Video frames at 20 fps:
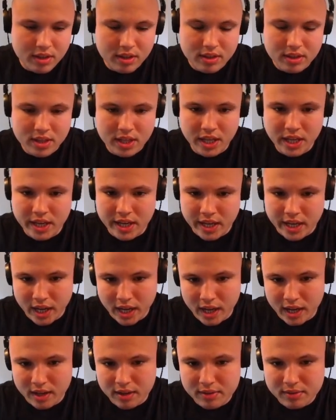the
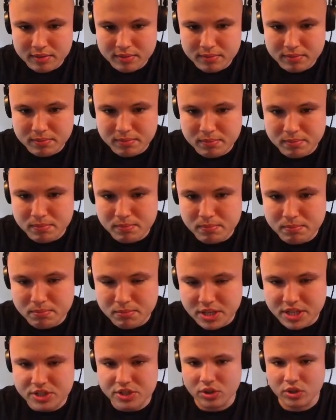
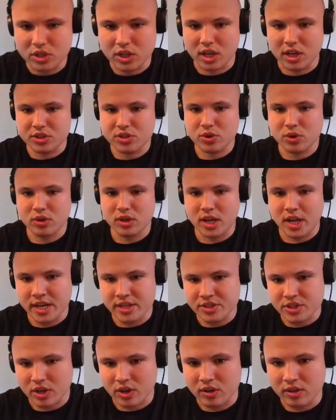mesial contour
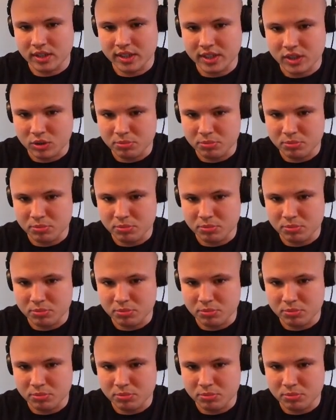lines are a little